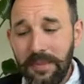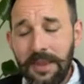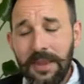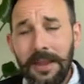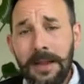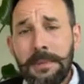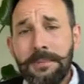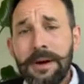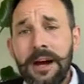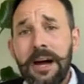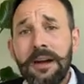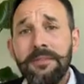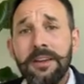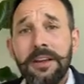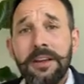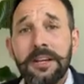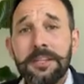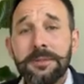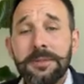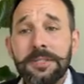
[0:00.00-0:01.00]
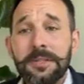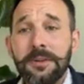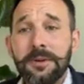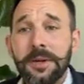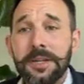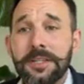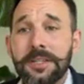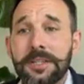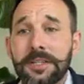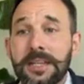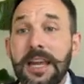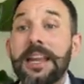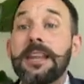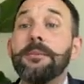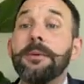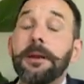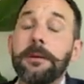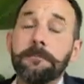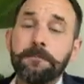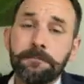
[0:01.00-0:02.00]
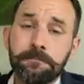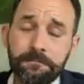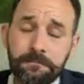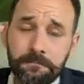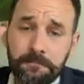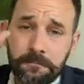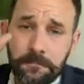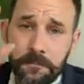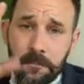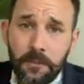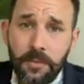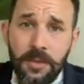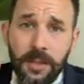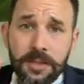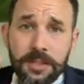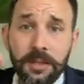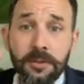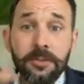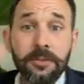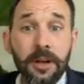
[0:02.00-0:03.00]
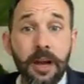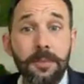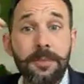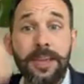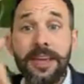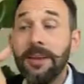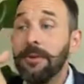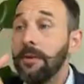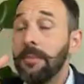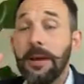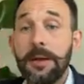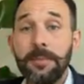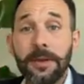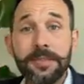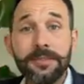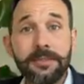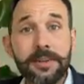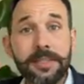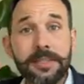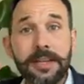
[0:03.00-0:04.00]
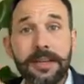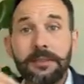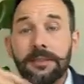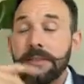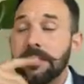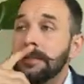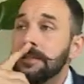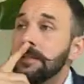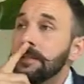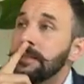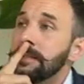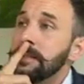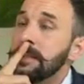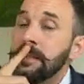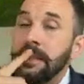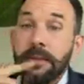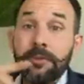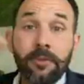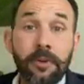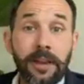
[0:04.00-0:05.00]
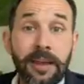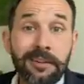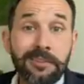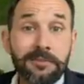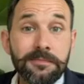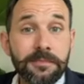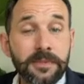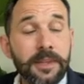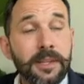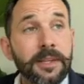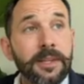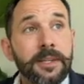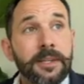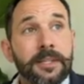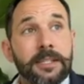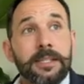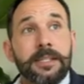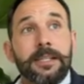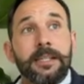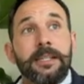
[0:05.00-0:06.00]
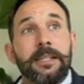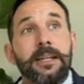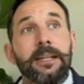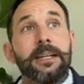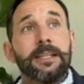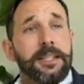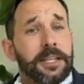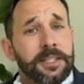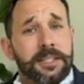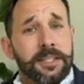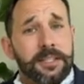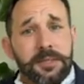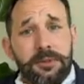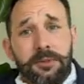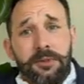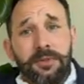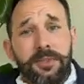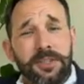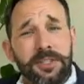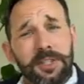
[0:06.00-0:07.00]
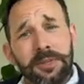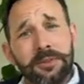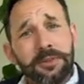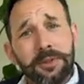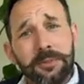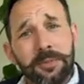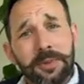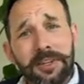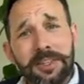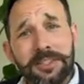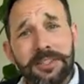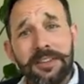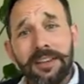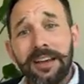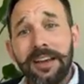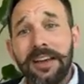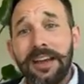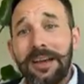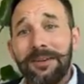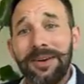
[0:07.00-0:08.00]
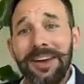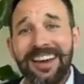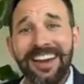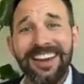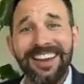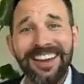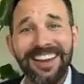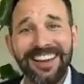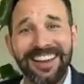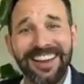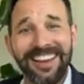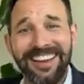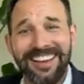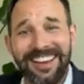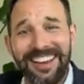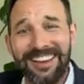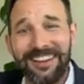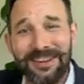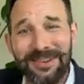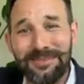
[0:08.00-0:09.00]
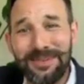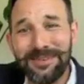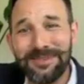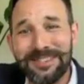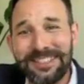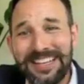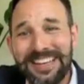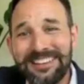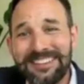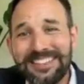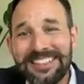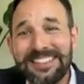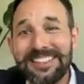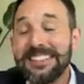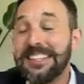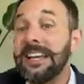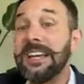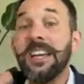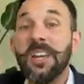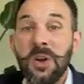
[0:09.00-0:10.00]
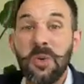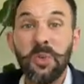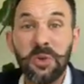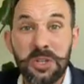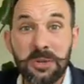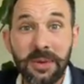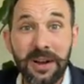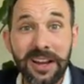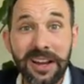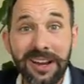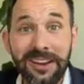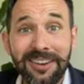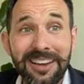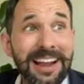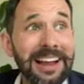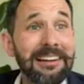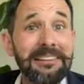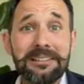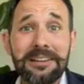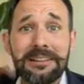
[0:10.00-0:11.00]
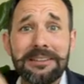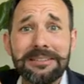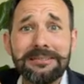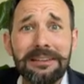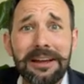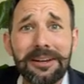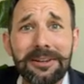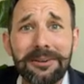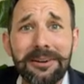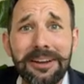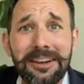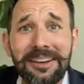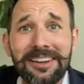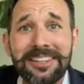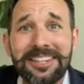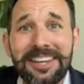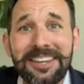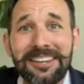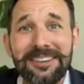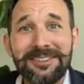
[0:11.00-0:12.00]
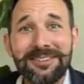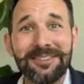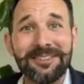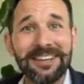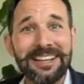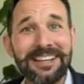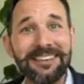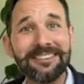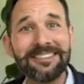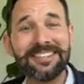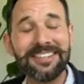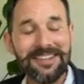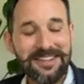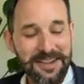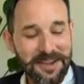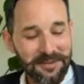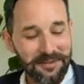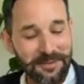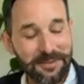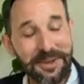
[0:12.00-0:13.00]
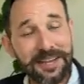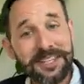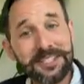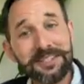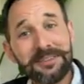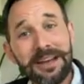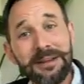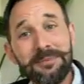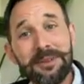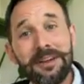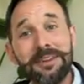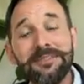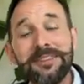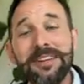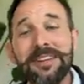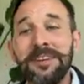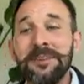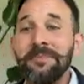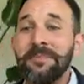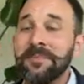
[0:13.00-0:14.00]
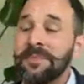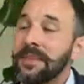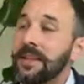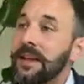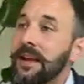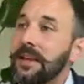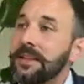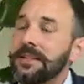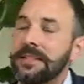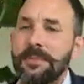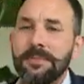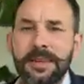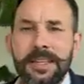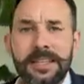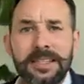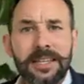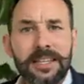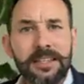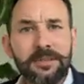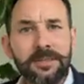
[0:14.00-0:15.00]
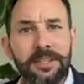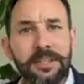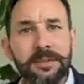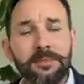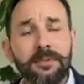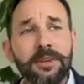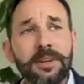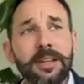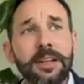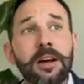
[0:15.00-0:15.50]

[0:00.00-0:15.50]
a part of it and ask me some questions. Anyway, so I'm here at my best friend's house. They've gone out because that's the sort of social person that I am. Go to people's houses and say, would you mind going out? Because I'd quite like to use your house for my Instagram live. Somebody said to me this morning,